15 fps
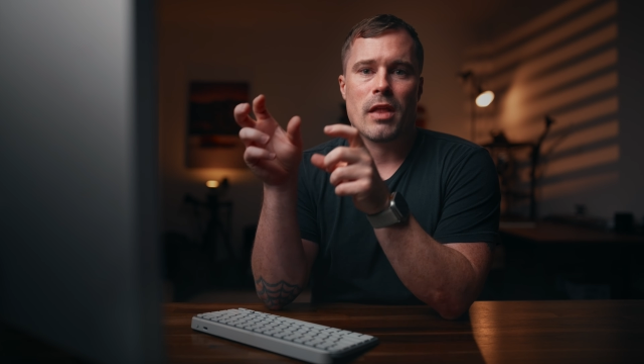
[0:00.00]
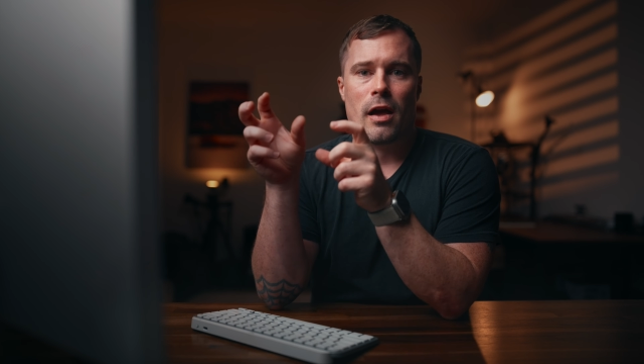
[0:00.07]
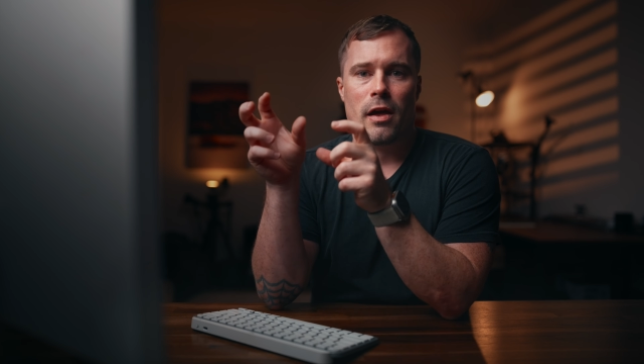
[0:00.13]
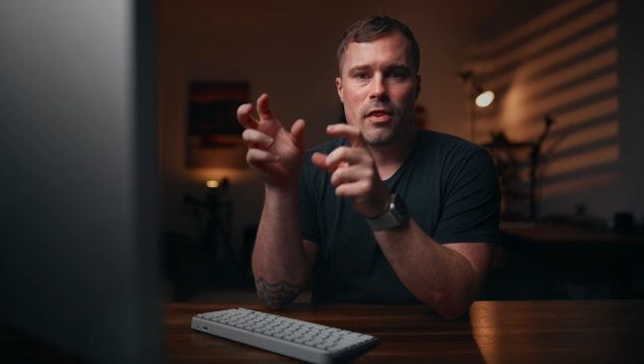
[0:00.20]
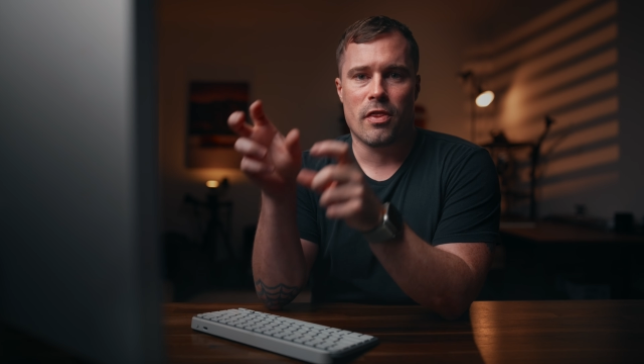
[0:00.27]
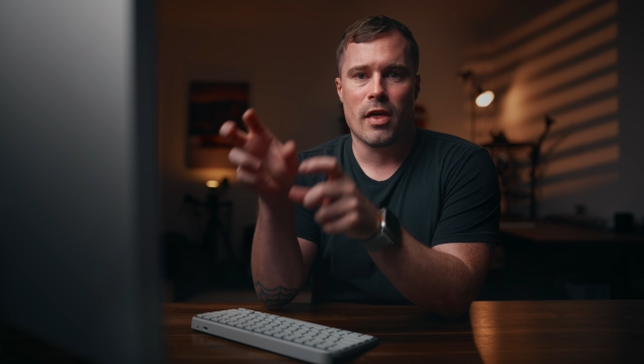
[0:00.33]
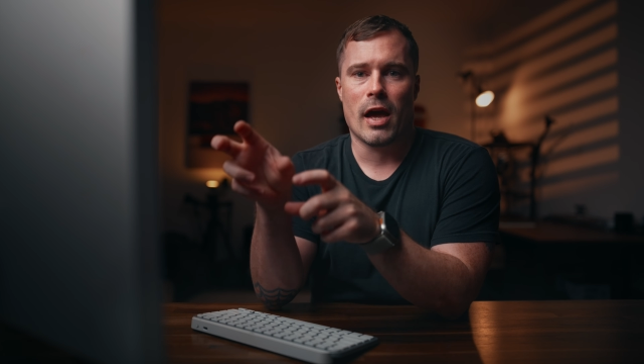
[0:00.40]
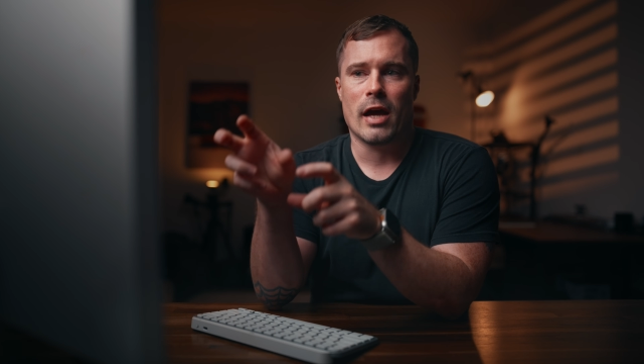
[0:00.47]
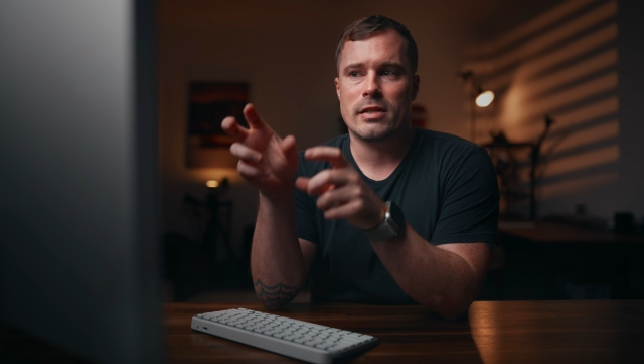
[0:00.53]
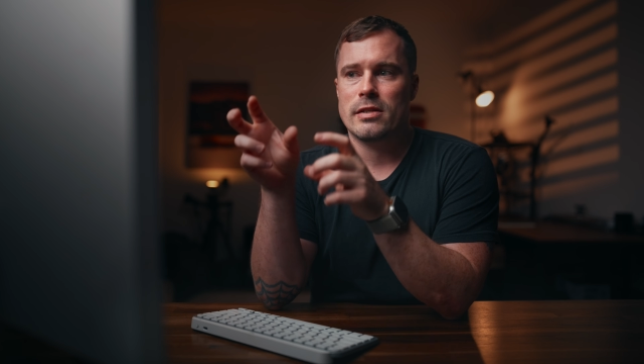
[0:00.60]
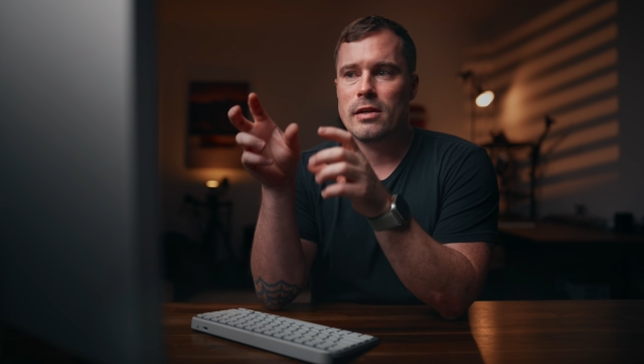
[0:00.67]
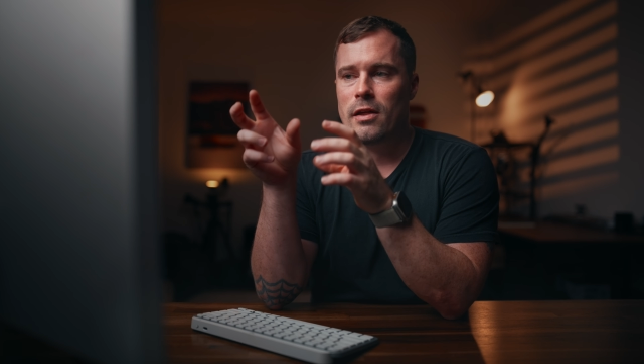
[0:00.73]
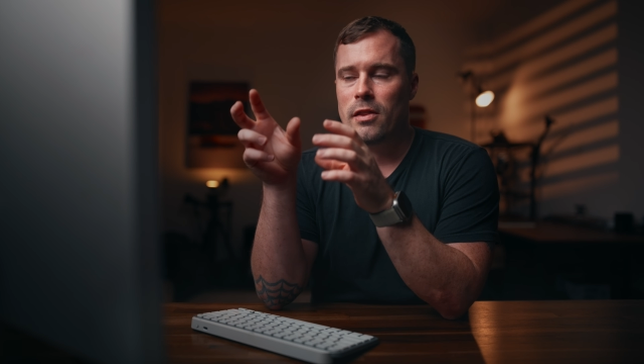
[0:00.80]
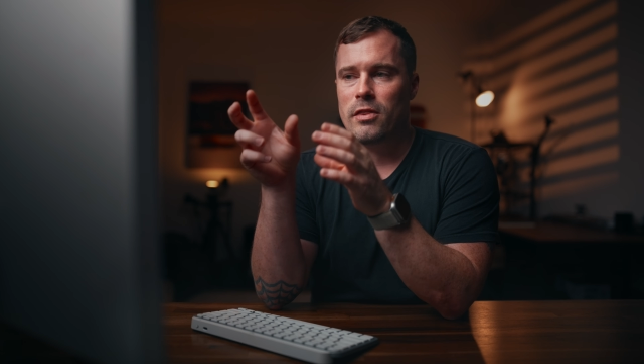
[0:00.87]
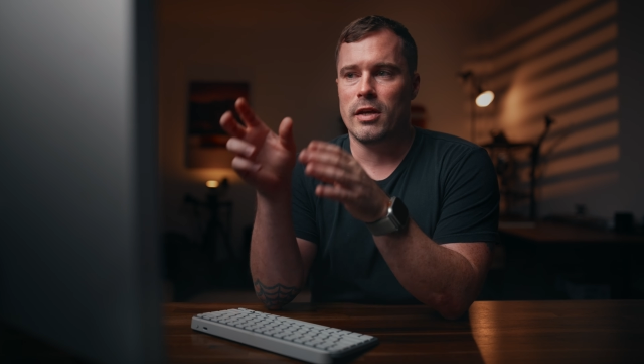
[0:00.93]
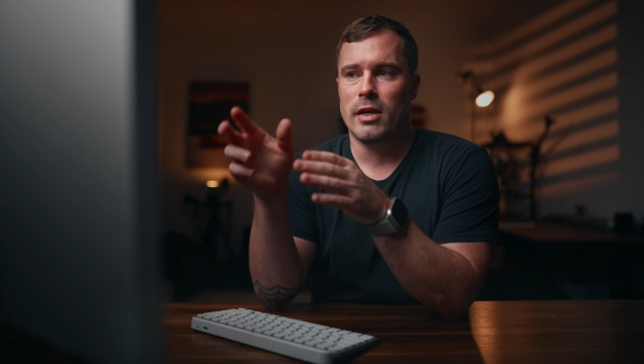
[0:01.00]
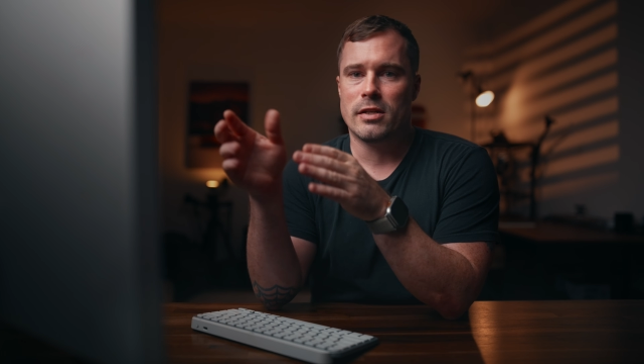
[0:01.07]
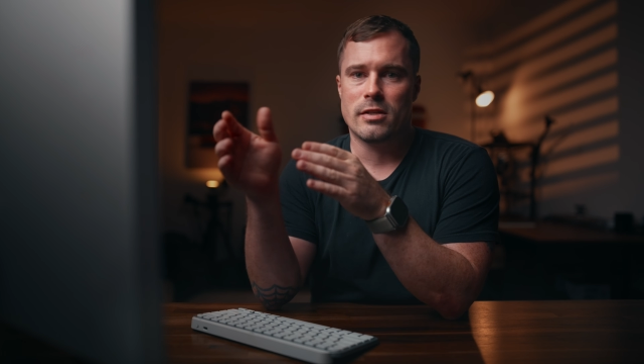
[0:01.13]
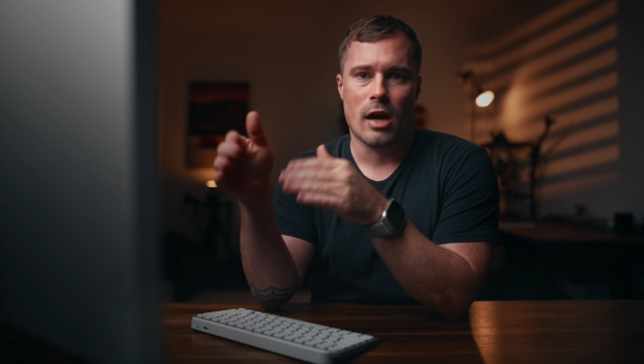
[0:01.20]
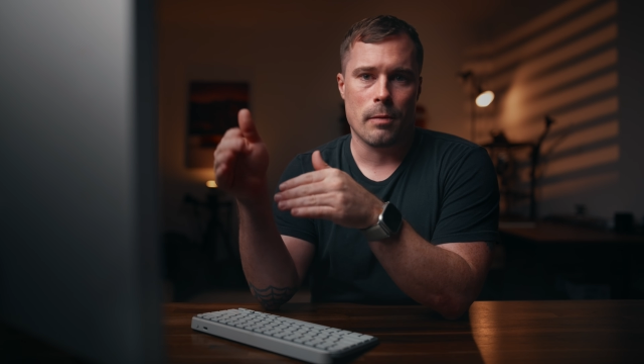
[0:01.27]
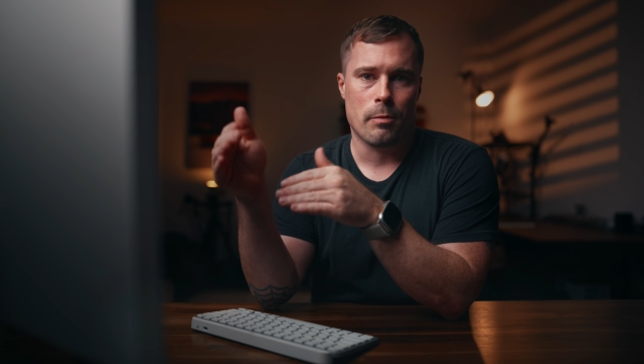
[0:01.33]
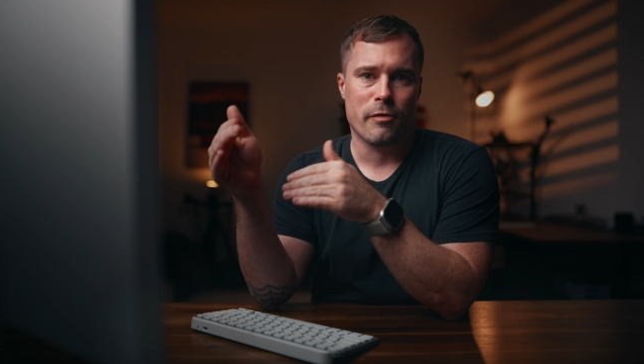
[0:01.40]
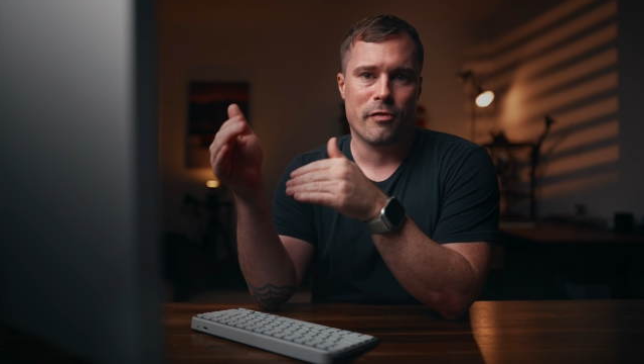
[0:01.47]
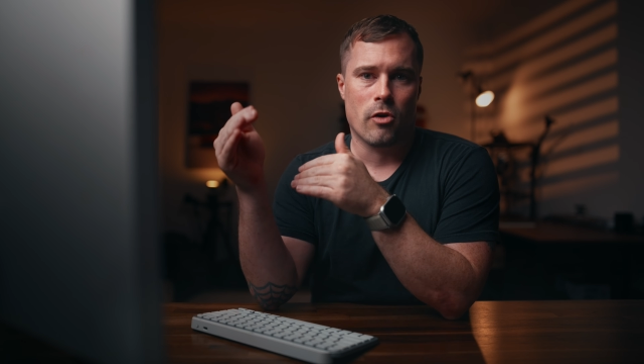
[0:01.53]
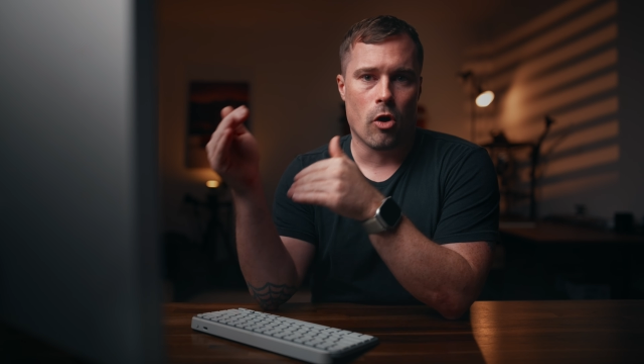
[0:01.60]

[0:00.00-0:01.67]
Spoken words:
that the type of